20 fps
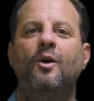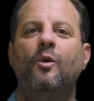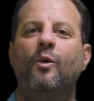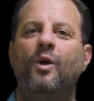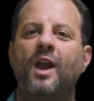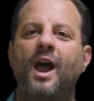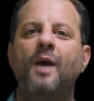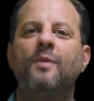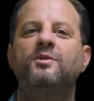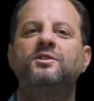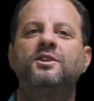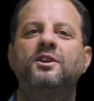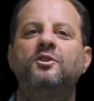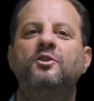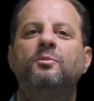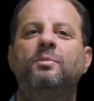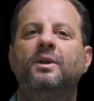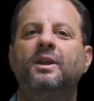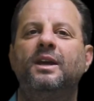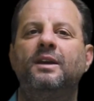When I was a
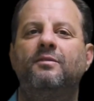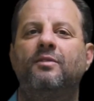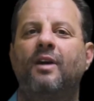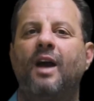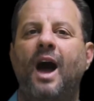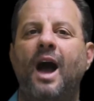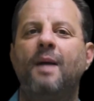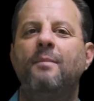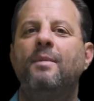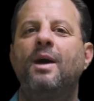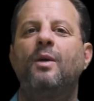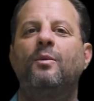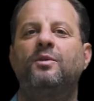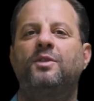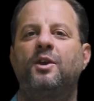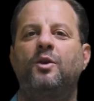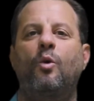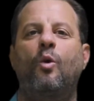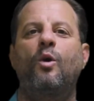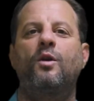new believer, I met
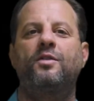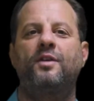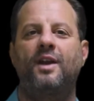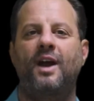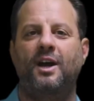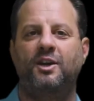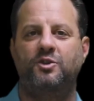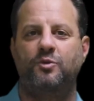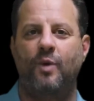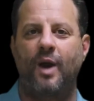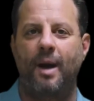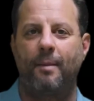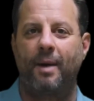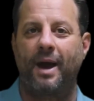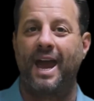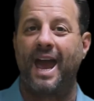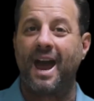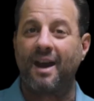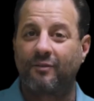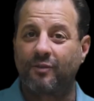with an Orthodox
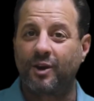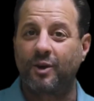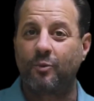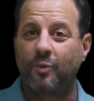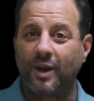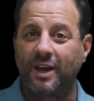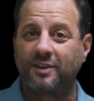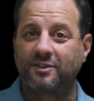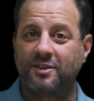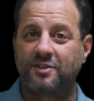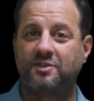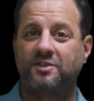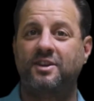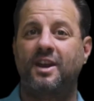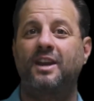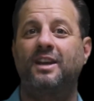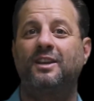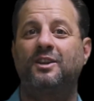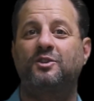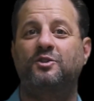rabbi every week to
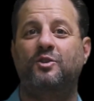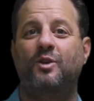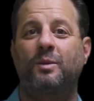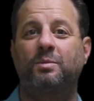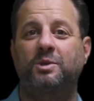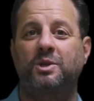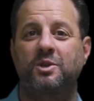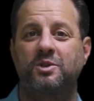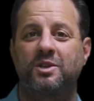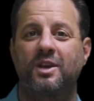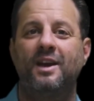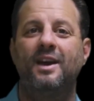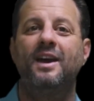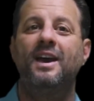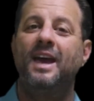study the scriptures.